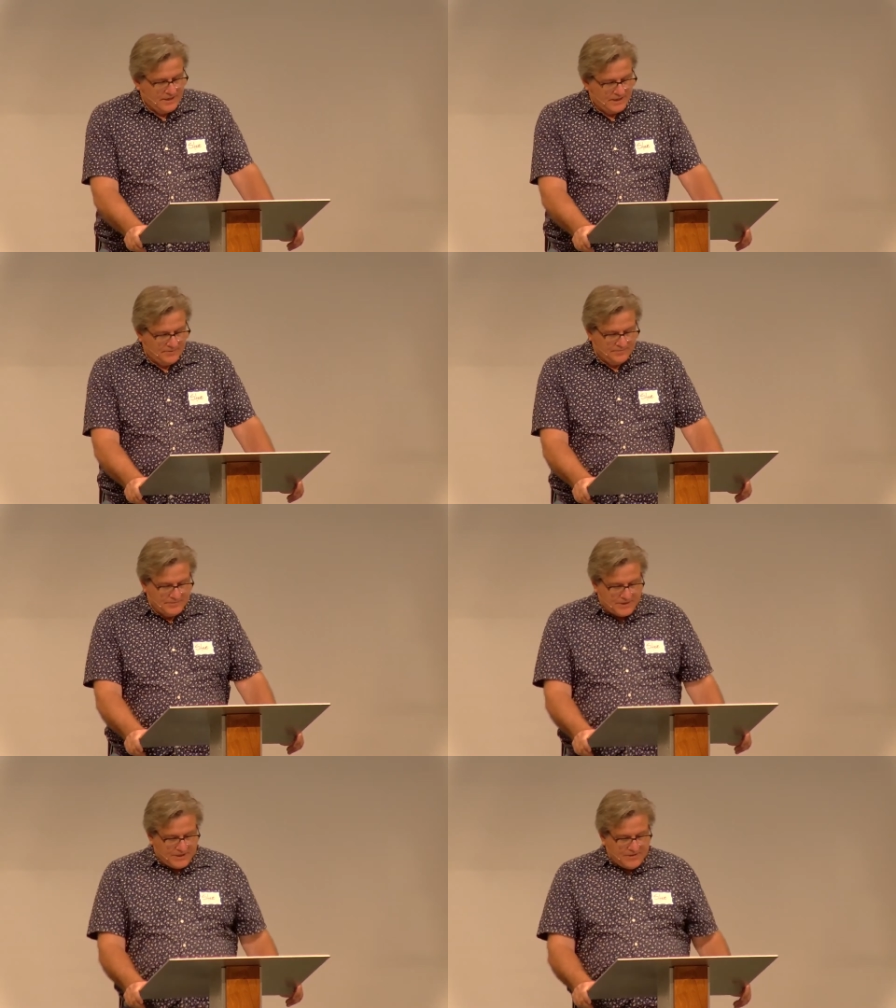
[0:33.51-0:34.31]

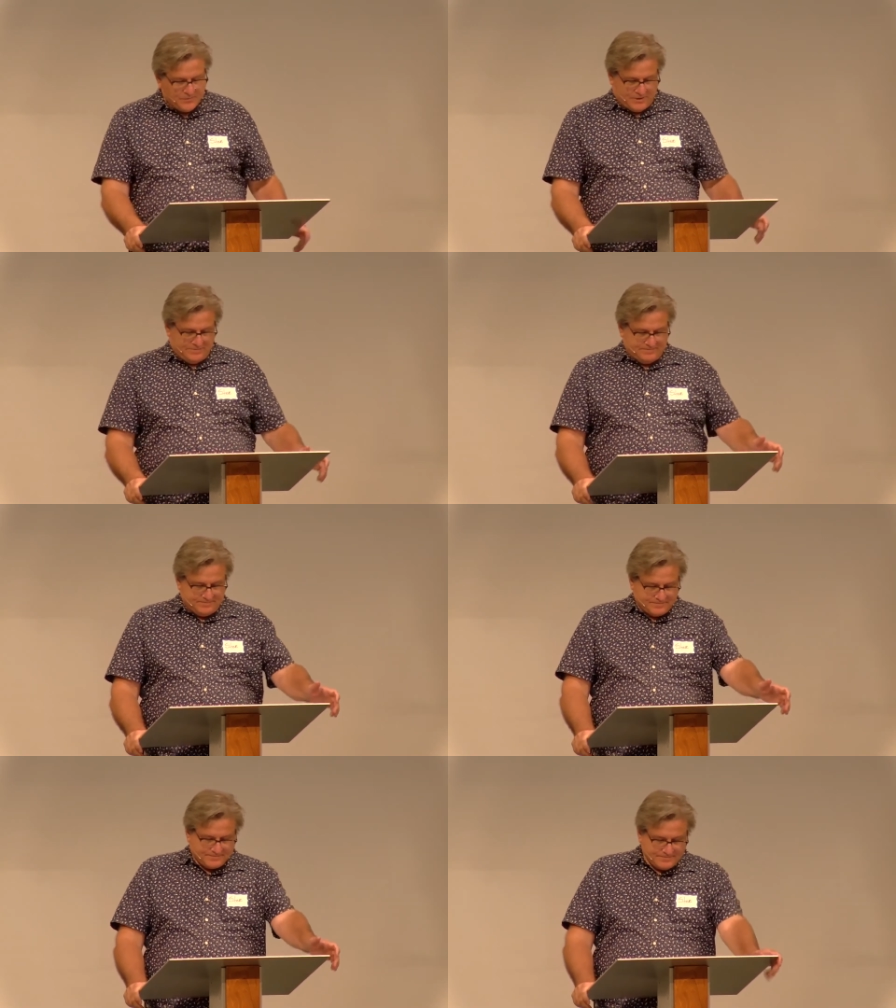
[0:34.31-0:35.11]
Um, another one,
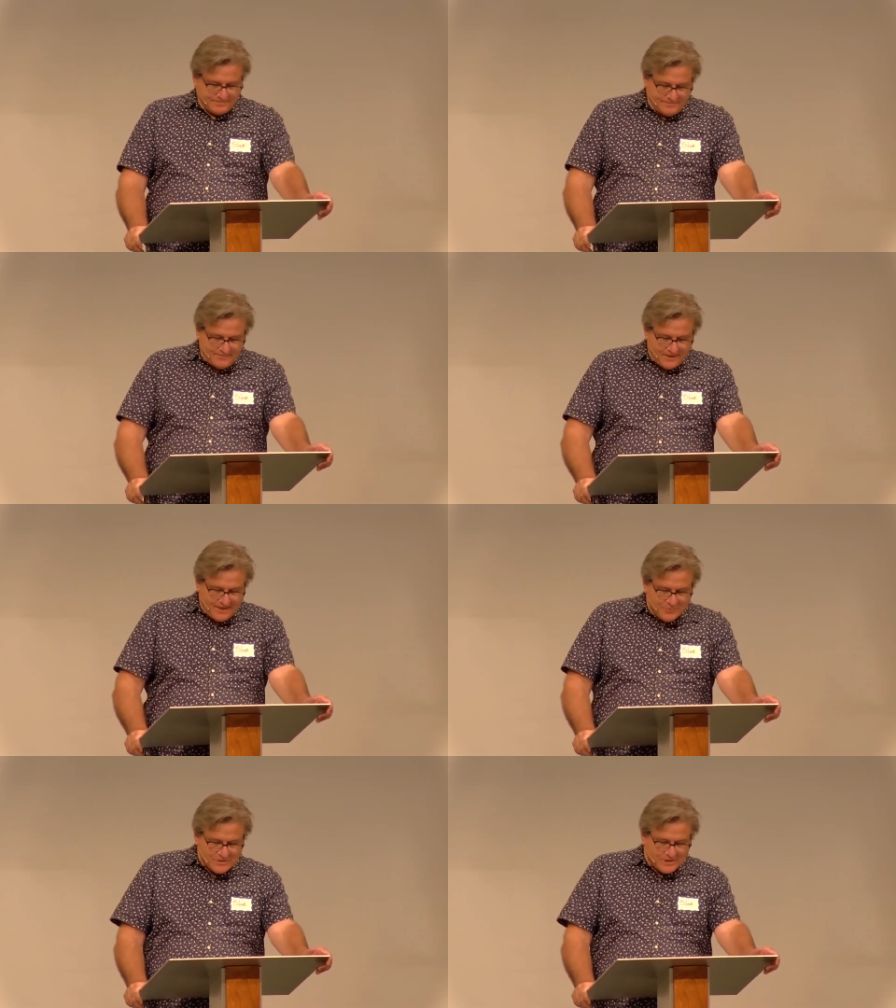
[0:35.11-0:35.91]

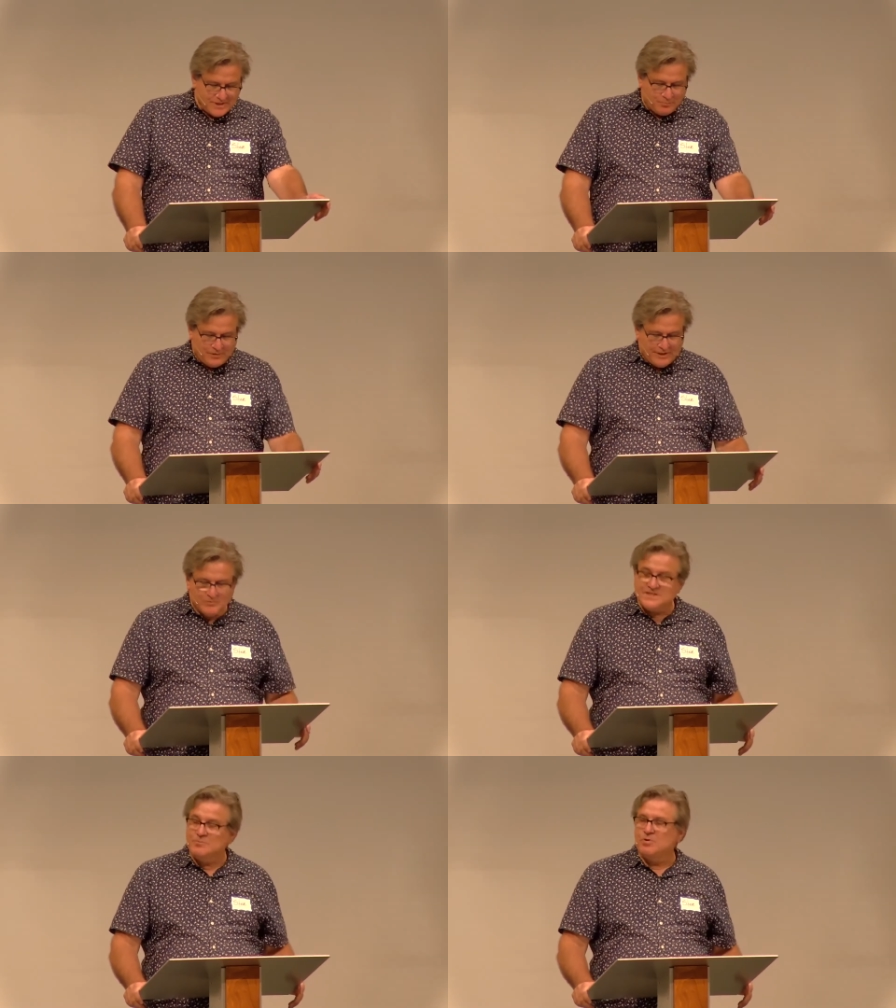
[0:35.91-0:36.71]
it was, a,
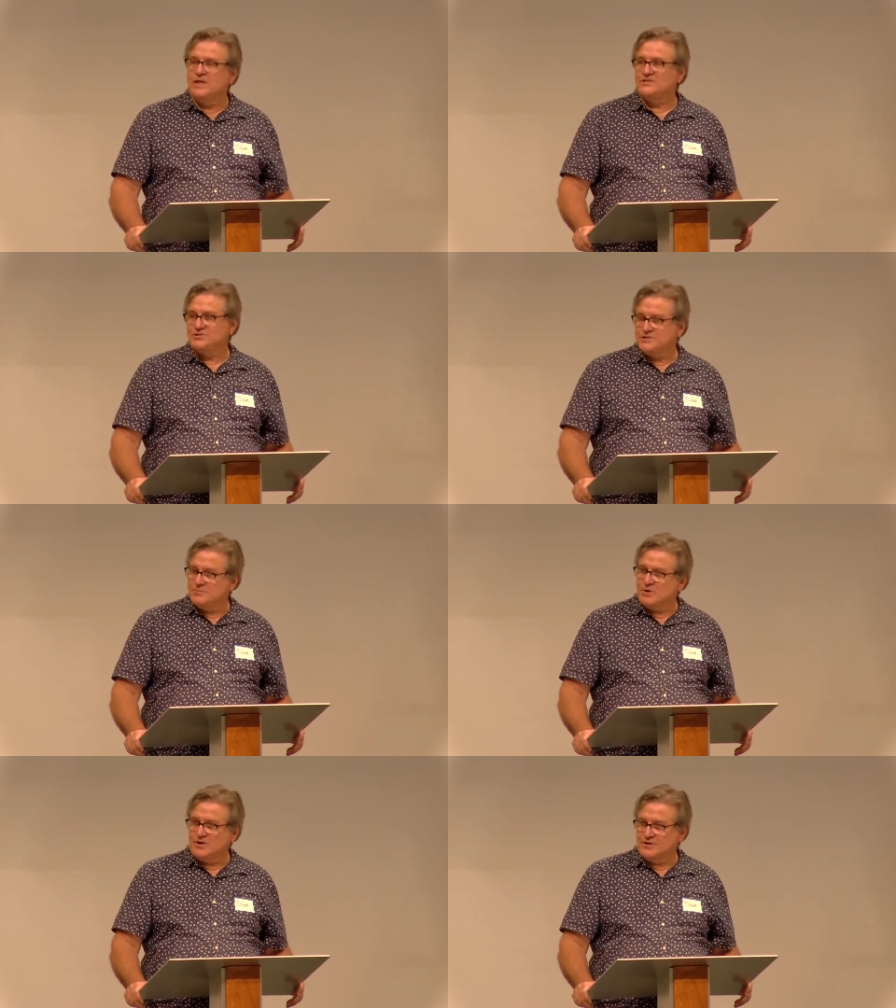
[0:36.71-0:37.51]
it was a pleasure
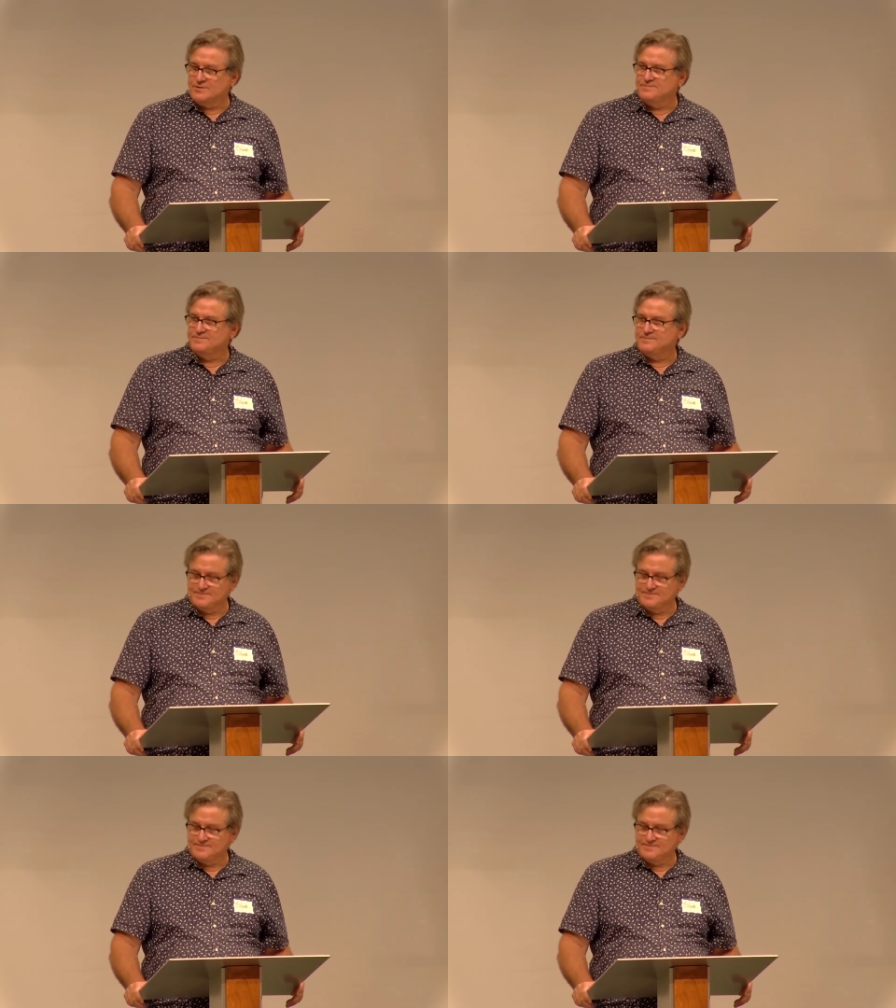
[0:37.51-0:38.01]
to burn.